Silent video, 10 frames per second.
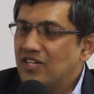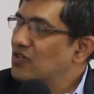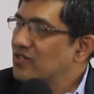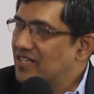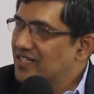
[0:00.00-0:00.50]

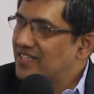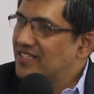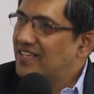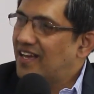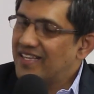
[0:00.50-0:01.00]
Ashok Silks
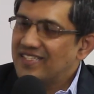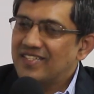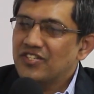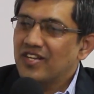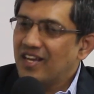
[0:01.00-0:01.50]
and
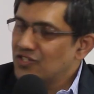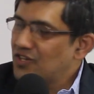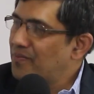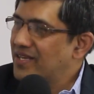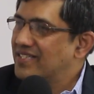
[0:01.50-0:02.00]
Saris in Shringa
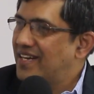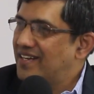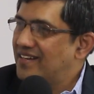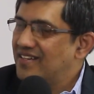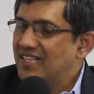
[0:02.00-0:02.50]
Shopping
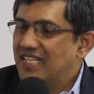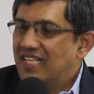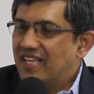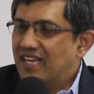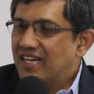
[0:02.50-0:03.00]
Center.
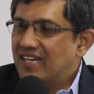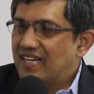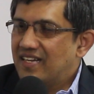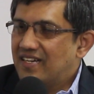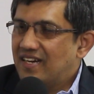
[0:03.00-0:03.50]

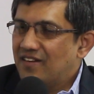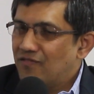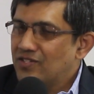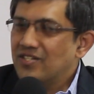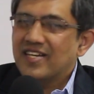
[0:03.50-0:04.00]
And
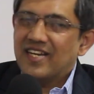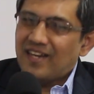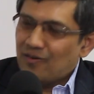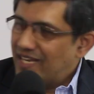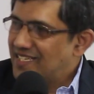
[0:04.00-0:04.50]

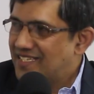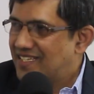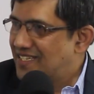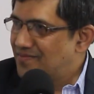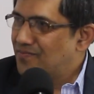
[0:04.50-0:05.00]
unfortunately now that
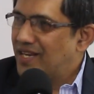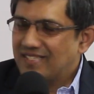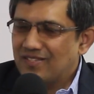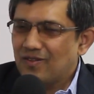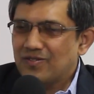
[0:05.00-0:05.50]

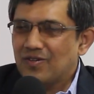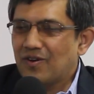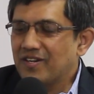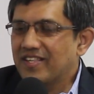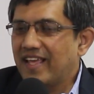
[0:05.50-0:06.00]
place is also
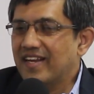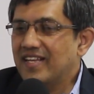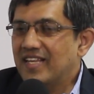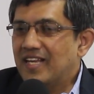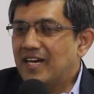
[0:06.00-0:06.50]
not there.
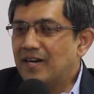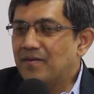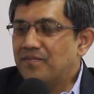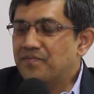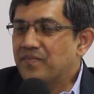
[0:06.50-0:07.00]

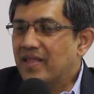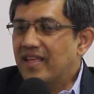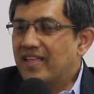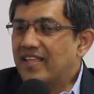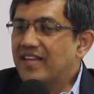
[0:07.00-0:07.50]

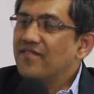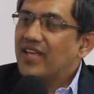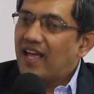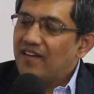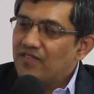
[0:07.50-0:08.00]
Then
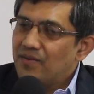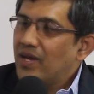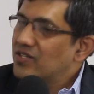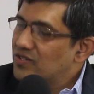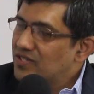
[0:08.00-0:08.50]
we have
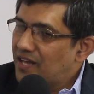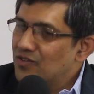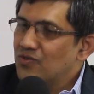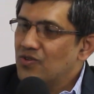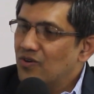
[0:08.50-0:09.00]
Mysore
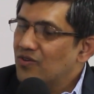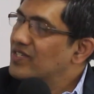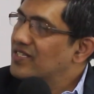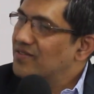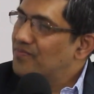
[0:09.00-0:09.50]
Sari Udyog,
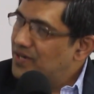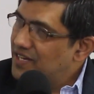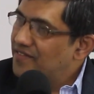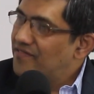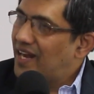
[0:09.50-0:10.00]
which is a
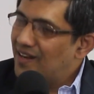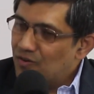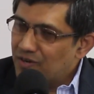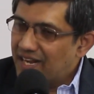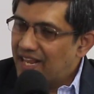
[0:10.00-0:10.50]
pretty
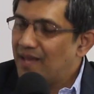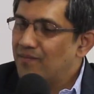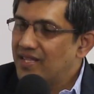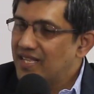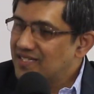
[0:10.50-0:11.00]
well-known
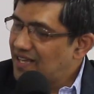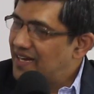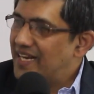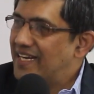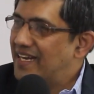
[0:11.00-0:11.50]
name in the
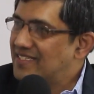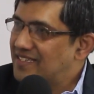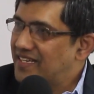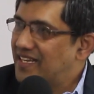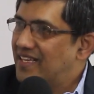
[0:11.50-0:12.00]
sari
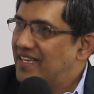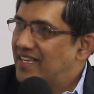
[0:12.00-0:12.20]
industry.